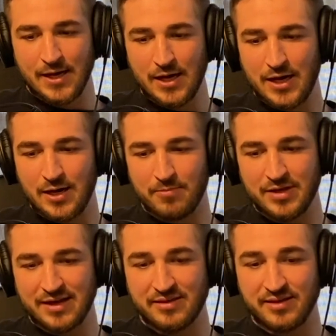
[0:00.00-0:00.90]

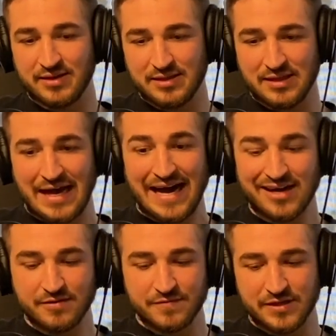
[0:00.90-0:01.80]
And I think a
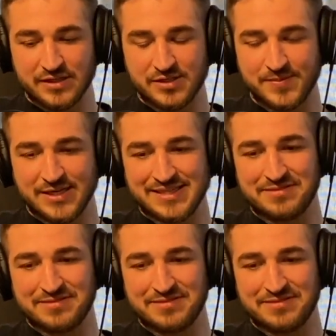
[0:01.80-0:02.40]
lot of it is because